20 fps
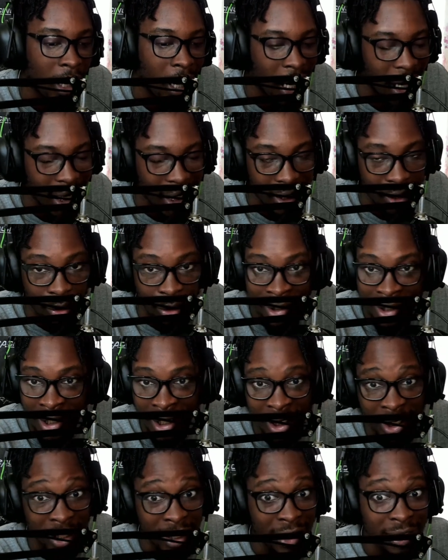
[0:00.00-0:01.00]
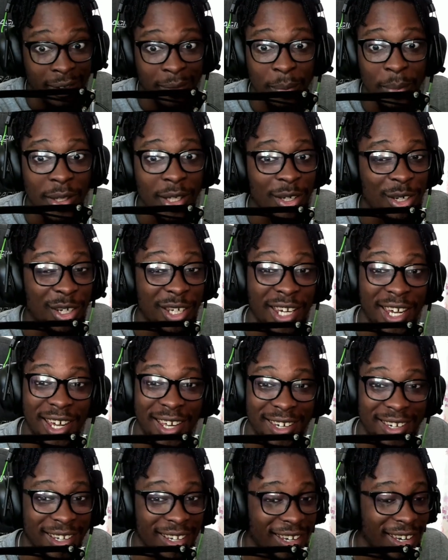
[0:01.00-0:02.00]
I don't think that I'm there
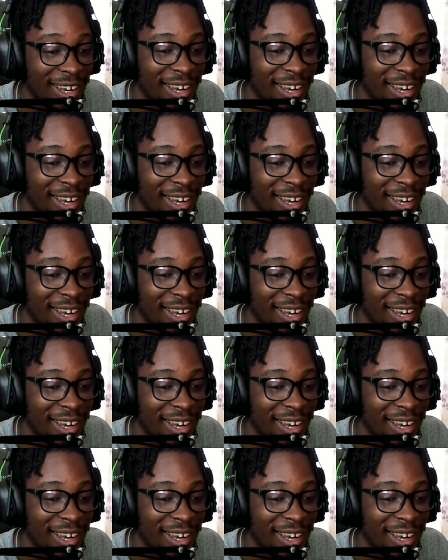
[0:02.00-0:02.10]
yet.